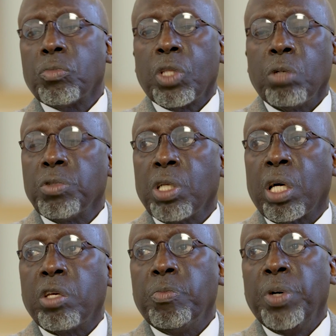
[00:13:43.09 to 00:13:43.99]
that was
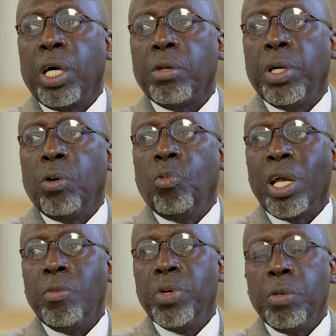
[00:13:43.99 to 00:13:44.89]
occupied by
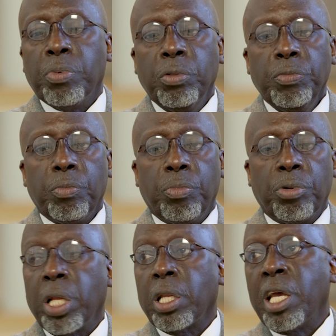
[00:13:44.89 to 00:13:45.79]
white people,
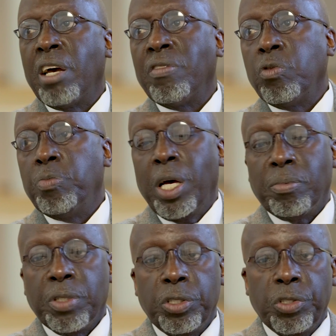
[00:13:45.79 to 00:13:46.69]
Brantley Avenue
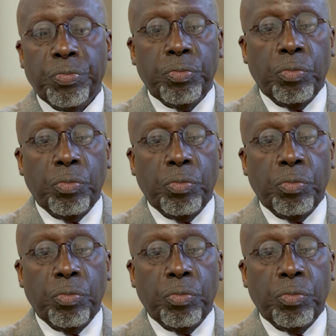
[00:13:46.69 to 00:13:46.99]
Baptists.